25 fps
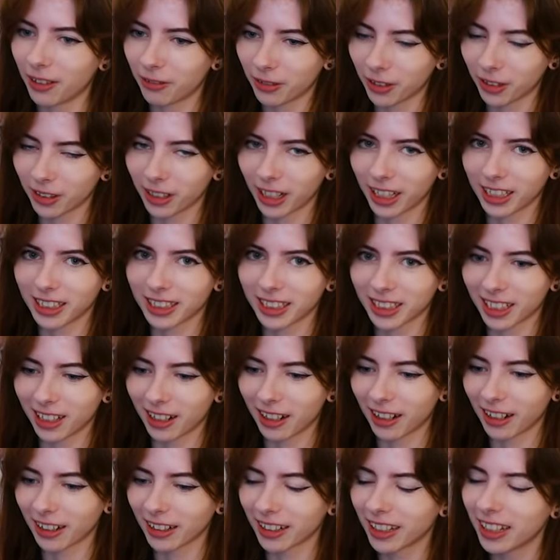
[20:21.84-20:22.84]
if you're nice to
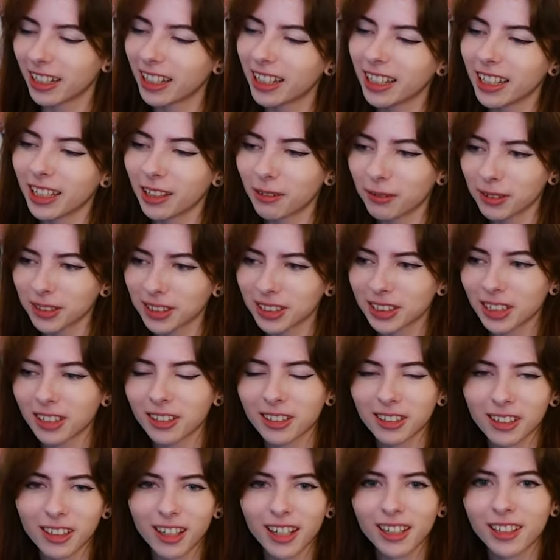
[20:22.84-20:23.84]
Gart, he will start
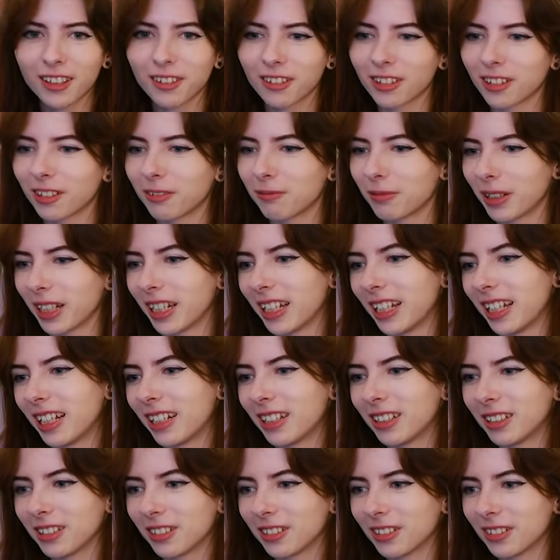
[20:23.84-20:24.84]
to like you a little bit, and
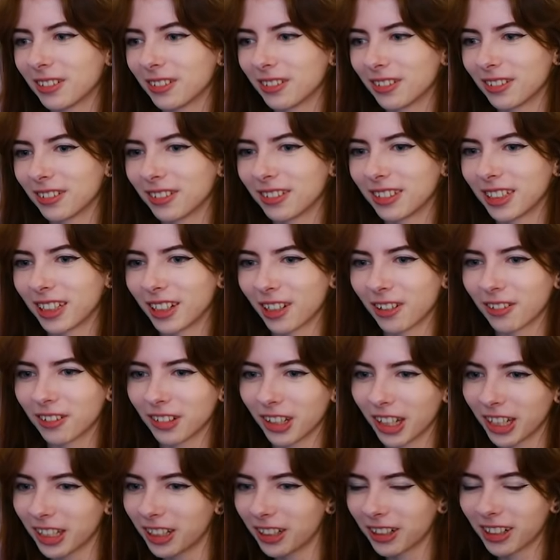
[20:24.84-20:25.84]
he'll, you know,
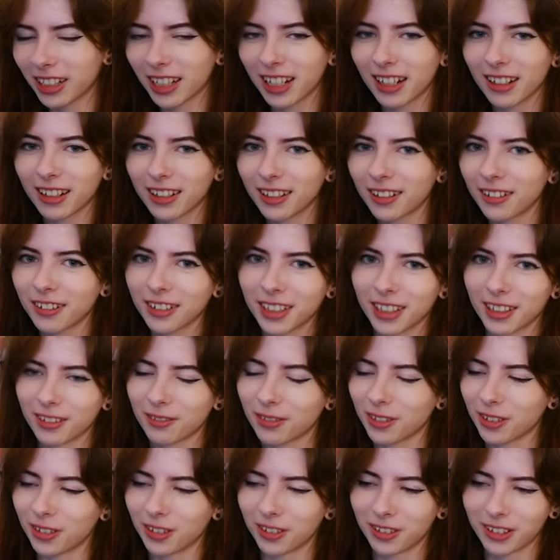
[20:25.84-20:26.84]
like your karaoke
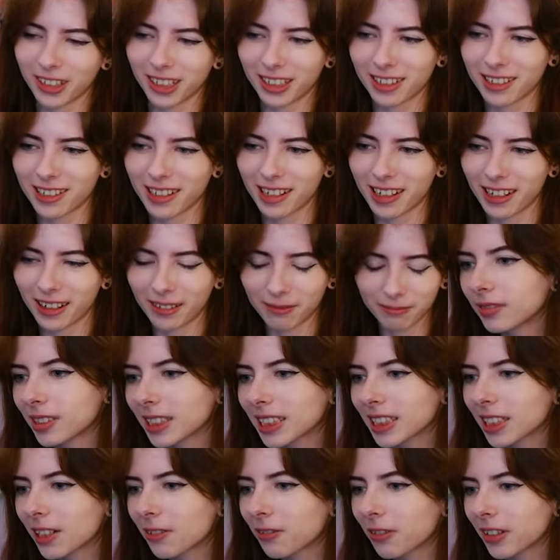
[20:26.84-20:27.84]
if you do a good job.
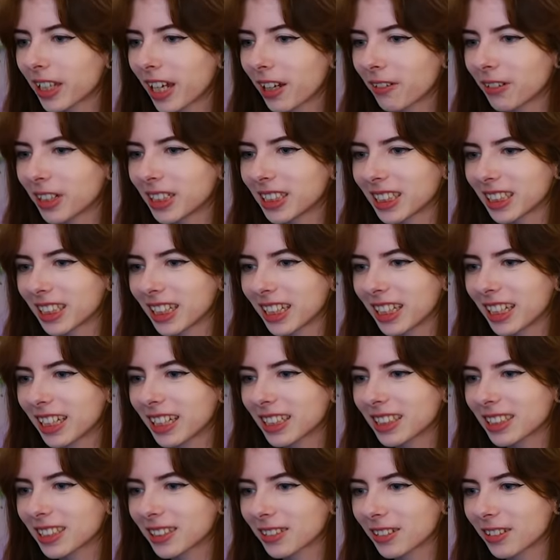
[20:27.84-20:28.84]
So for that reason, he
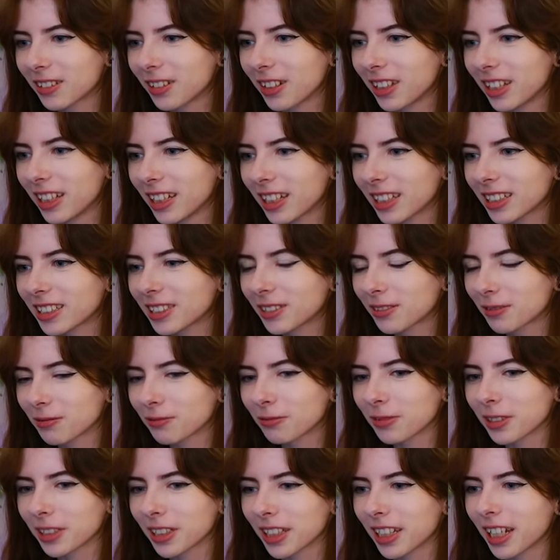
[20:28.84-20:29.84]
gets he gets
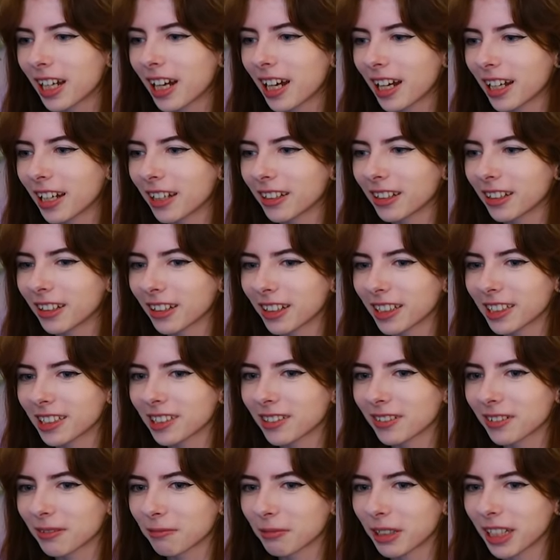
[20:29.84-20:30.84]
really high on the
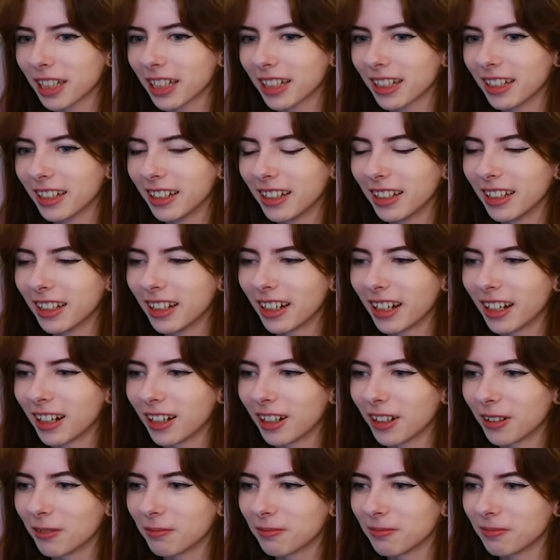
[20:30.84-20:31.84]
list for me.
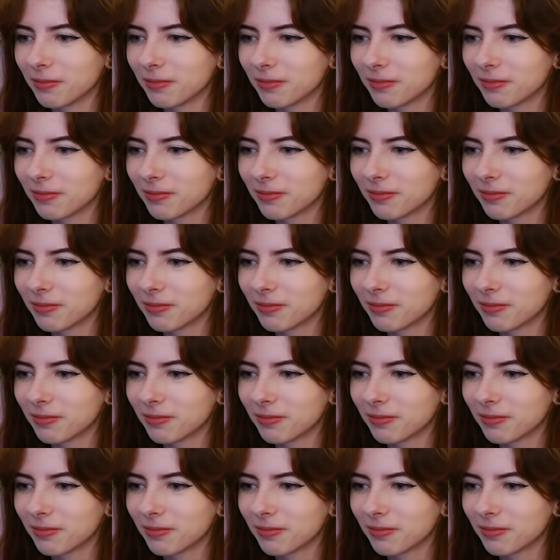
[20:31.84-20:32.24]
Um,